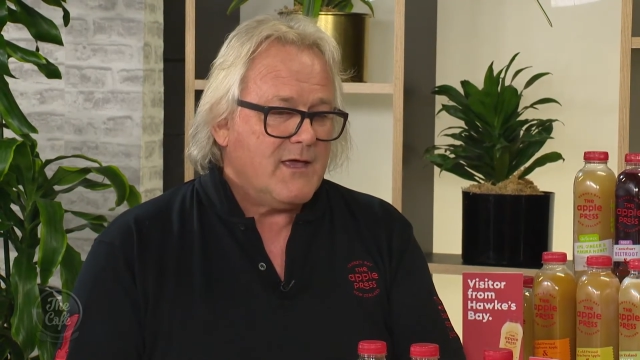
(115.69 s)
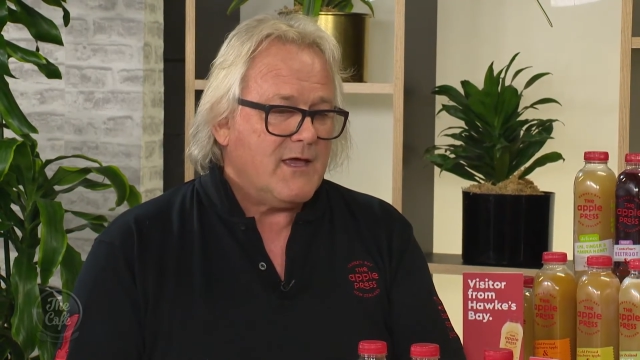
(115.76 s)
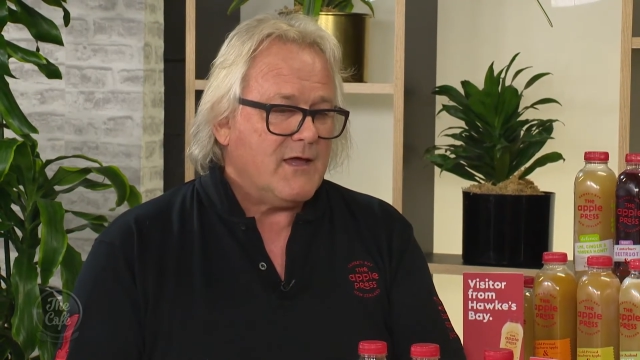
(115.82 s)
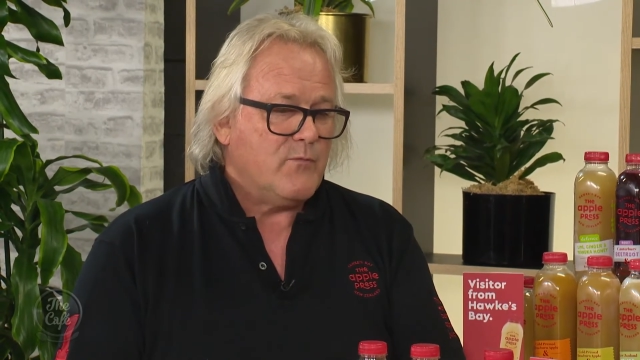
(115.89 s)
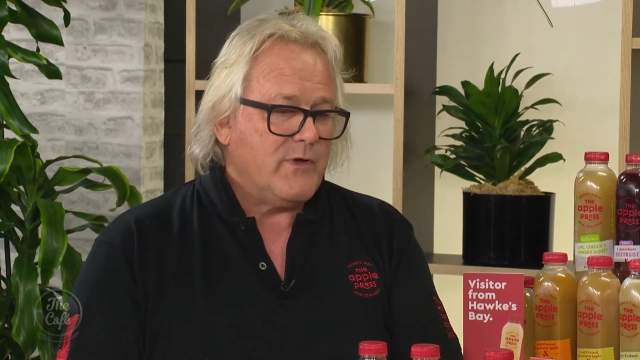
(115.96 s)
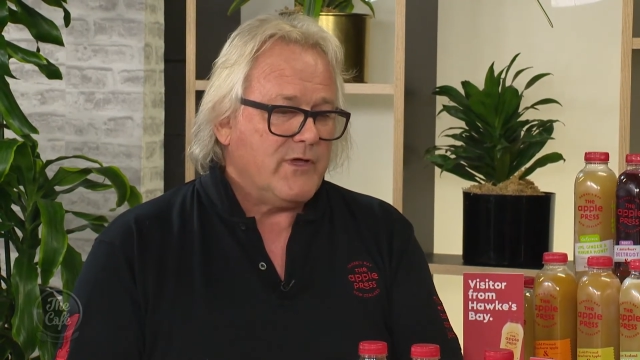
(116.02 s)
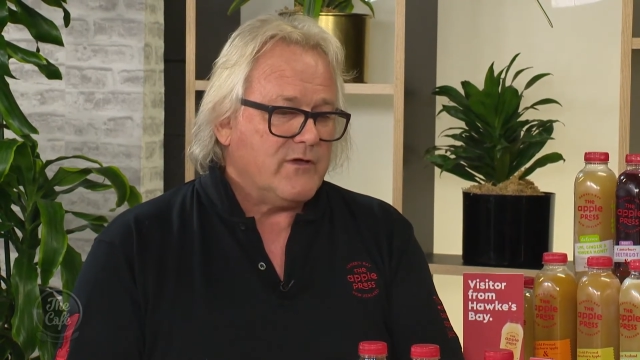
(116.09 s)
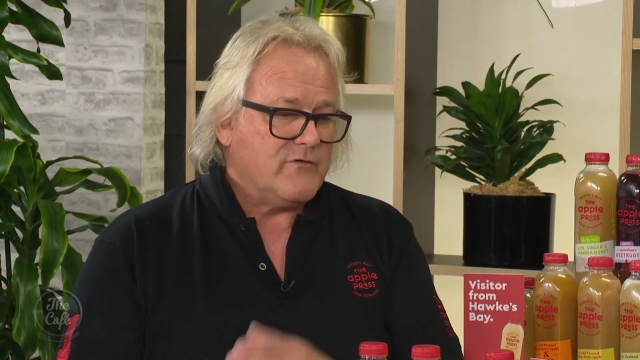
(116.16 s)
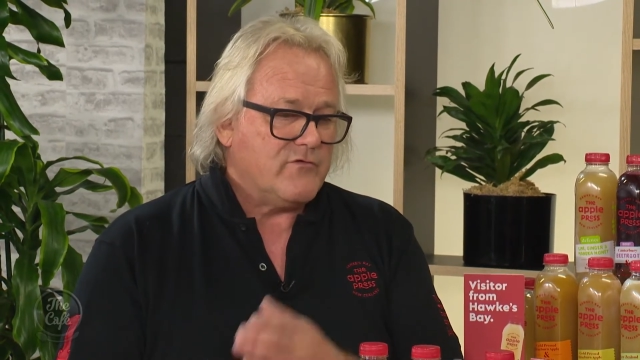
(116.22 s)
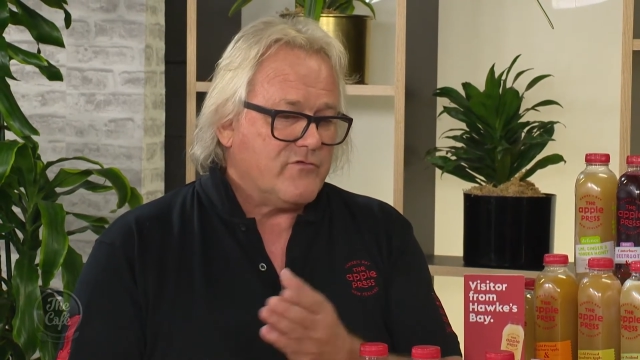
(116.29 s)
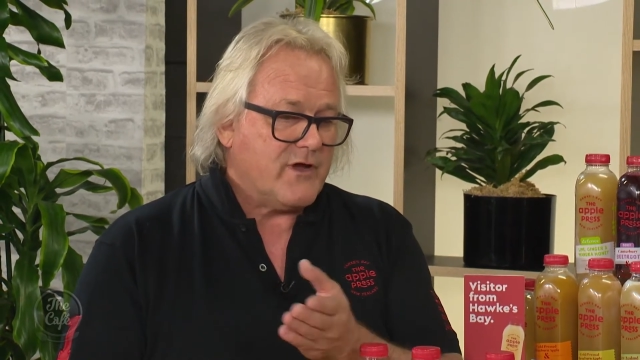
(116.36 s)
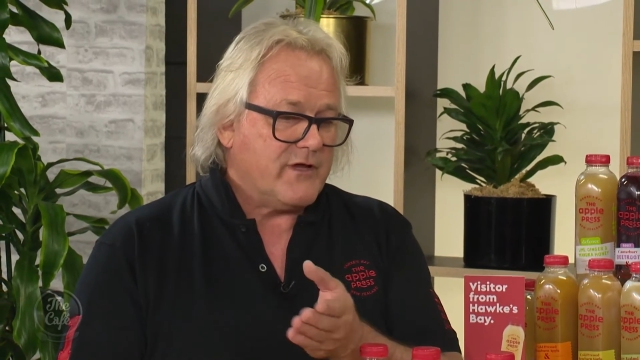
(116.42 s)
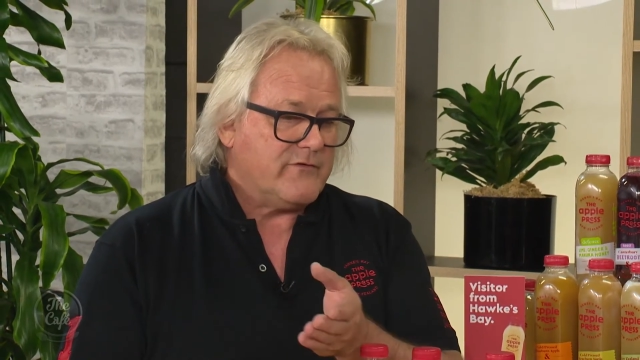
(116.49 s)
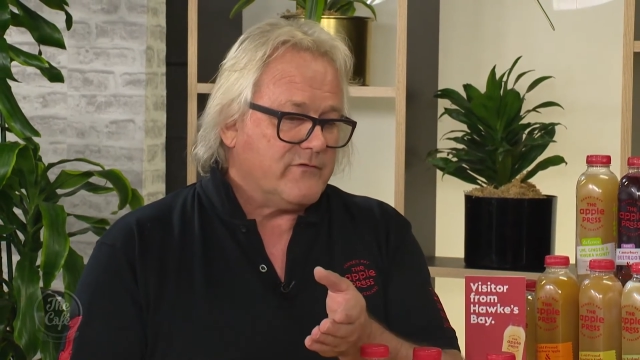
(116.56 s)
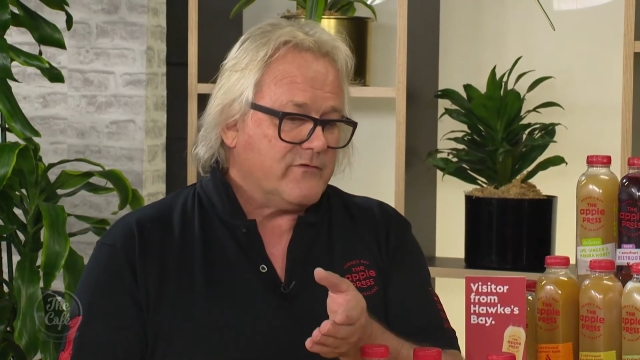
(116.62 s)
and we can
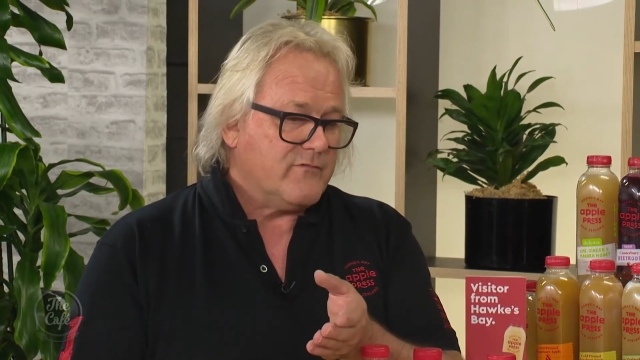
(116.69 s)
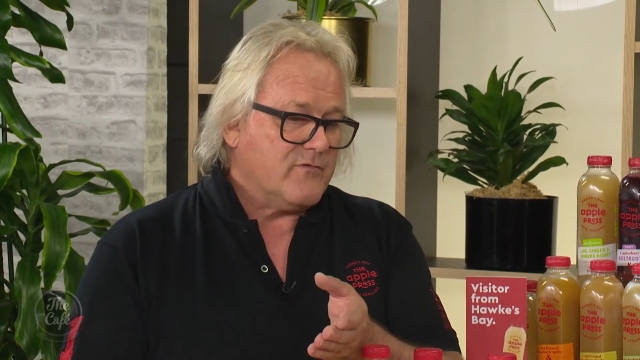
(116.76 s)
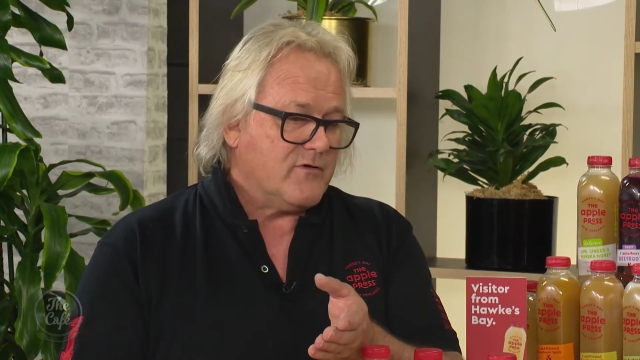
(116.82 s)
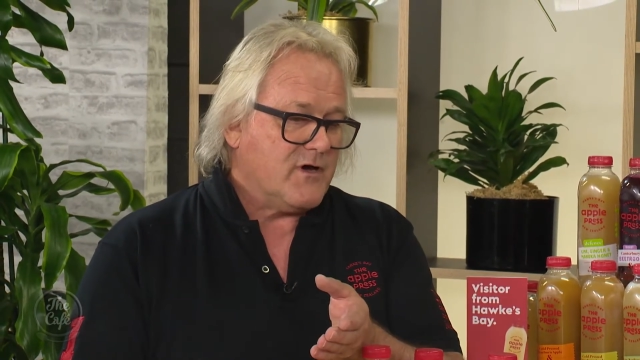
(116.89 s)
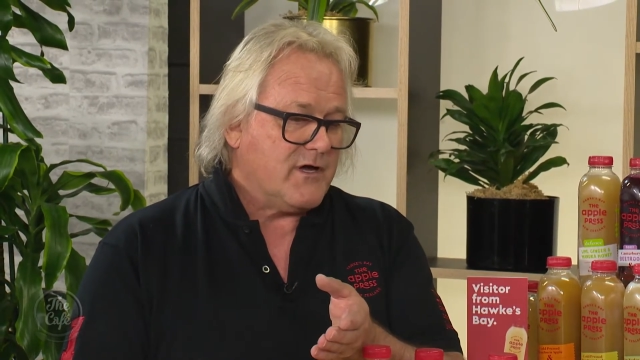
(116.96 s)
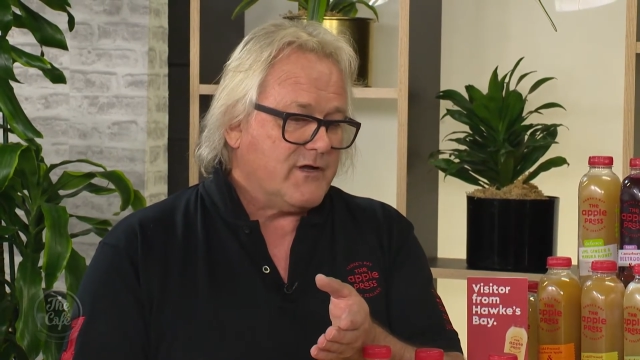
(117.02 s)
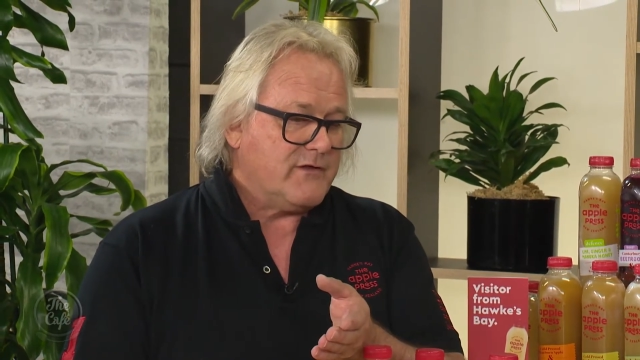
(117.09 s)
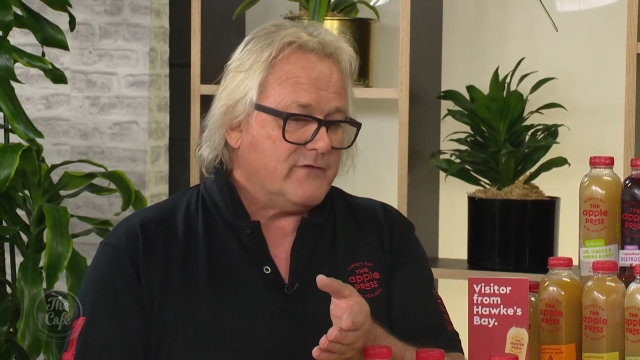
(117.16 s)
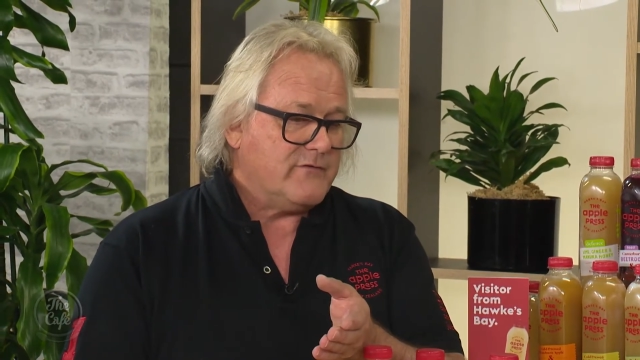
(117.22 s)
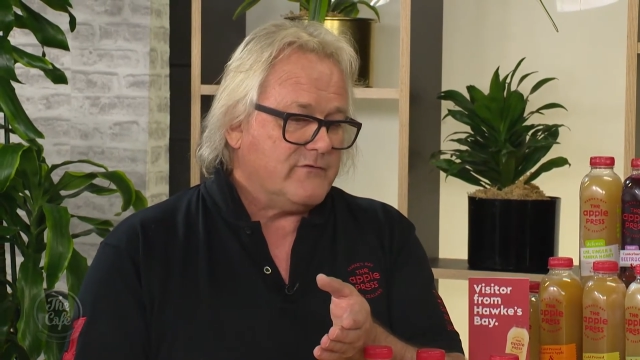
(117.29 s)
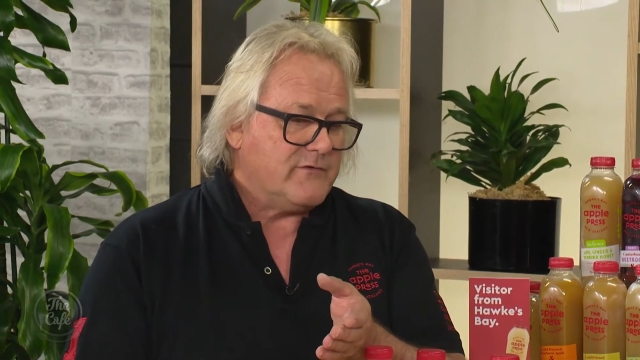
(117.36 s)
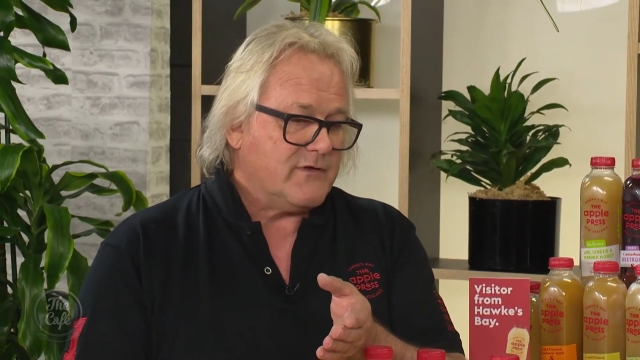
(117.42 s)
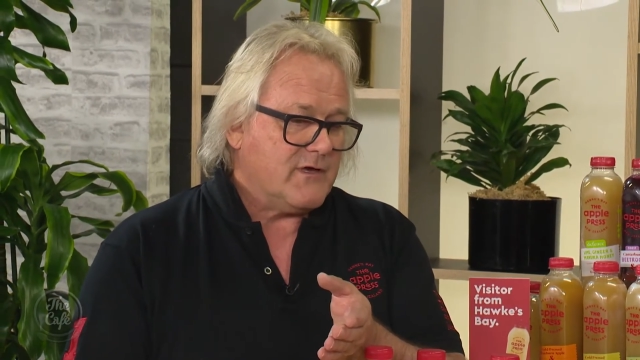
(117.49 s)
trace the varieties,